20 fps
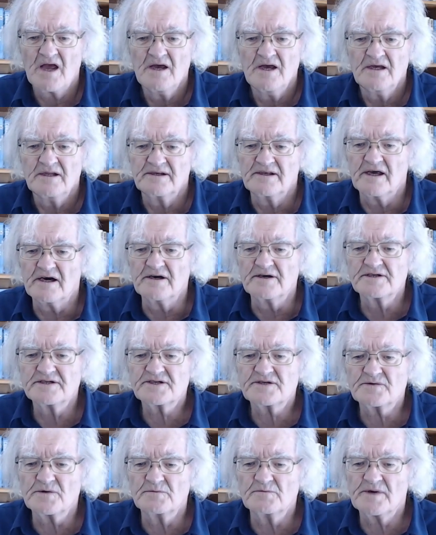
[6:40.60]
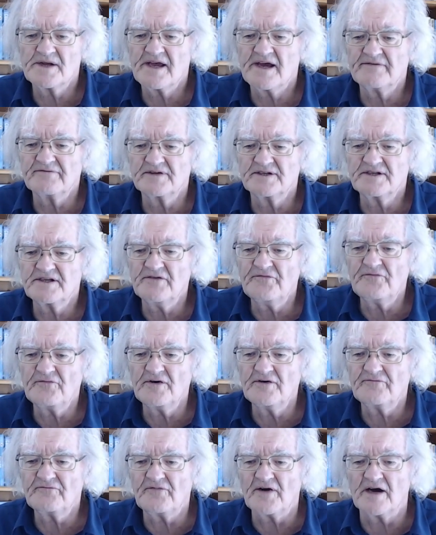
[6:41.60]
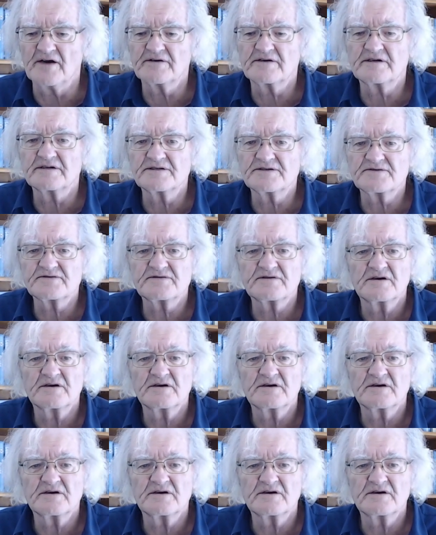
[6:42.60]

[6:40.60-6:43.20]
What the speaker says: Notice when we have a different focus,